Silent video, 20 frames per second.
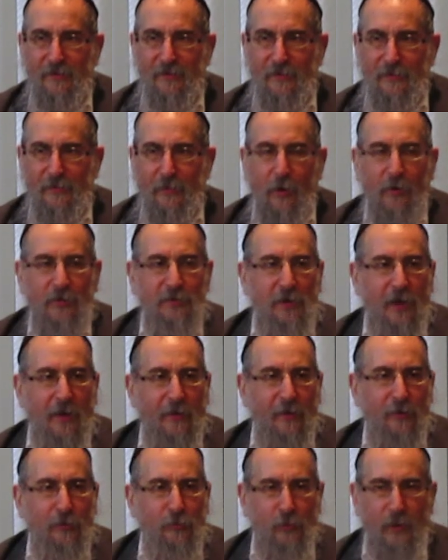Those
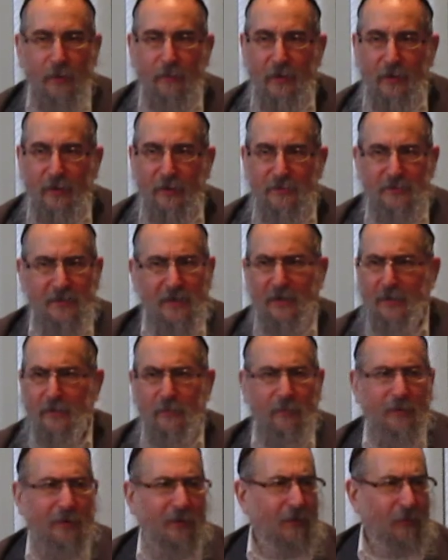are the criminals. He
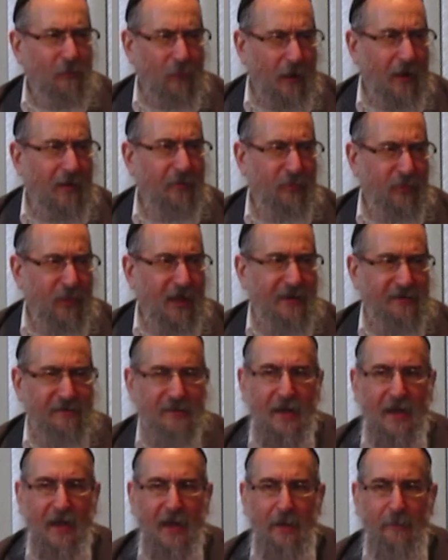didn't want that to
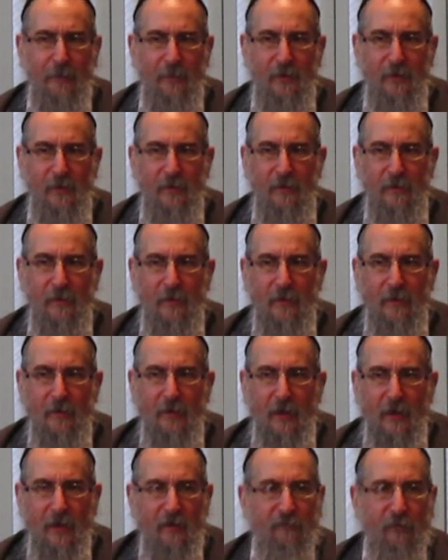happen.
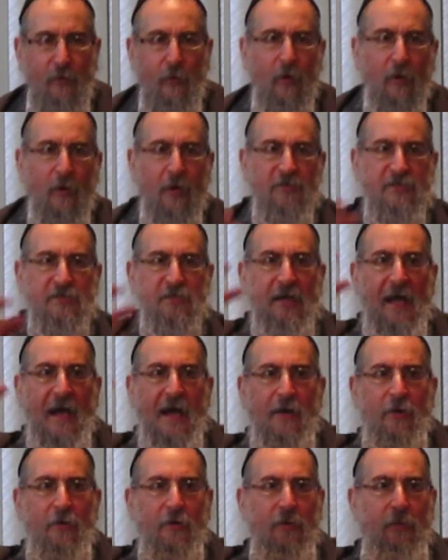If they're all
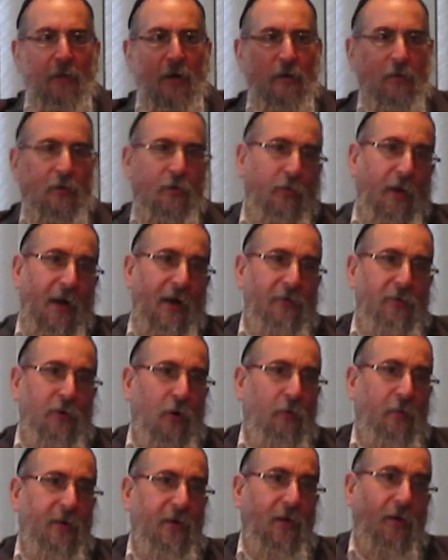scattered among the crowd,
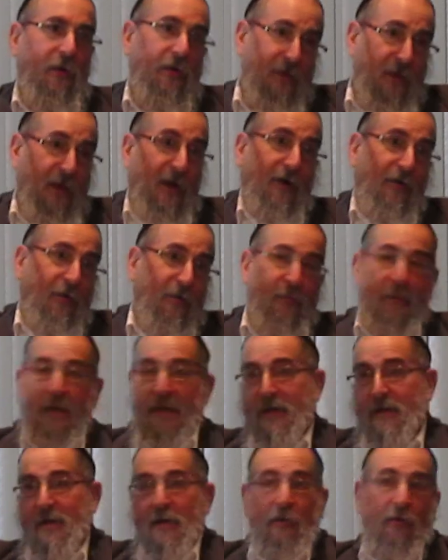nobody will, a
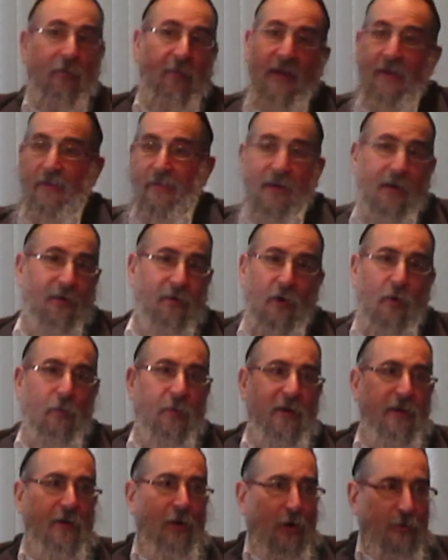man here, a man there,
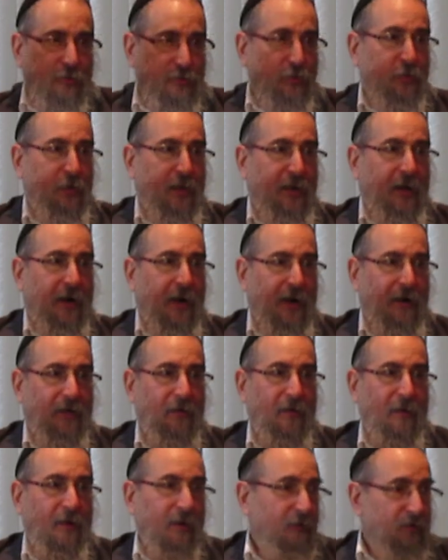nobody knows who they are.
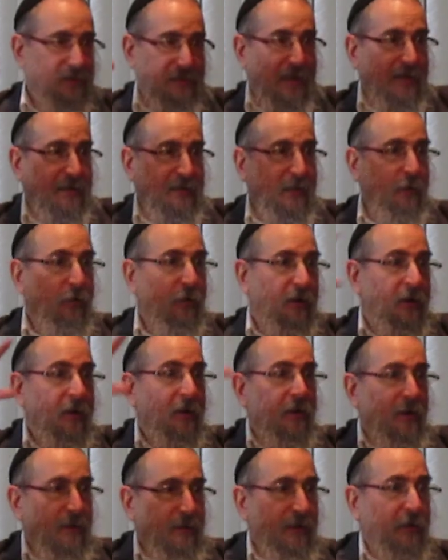It was like they
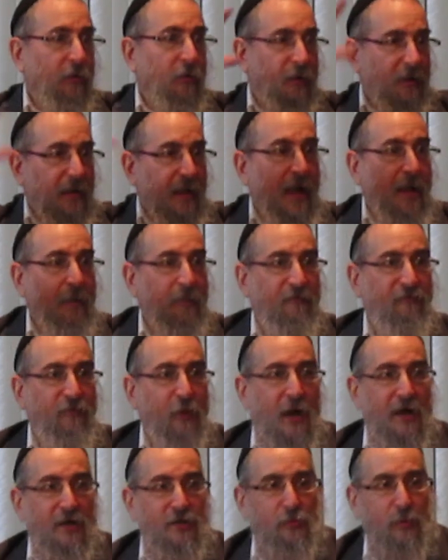were
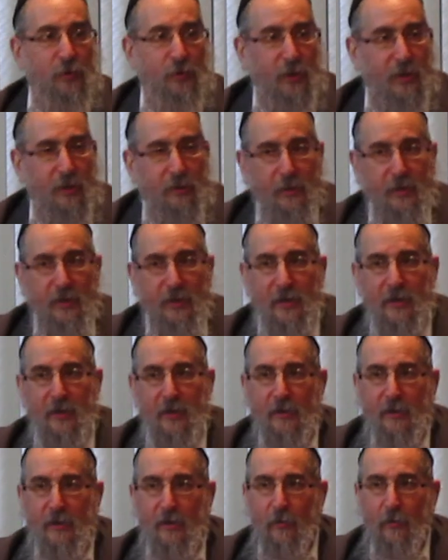camouflaged within
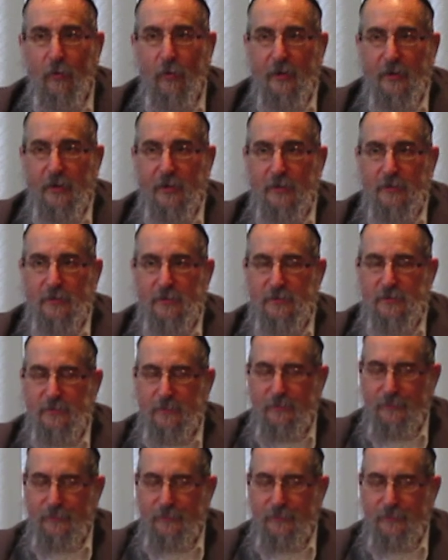the audience.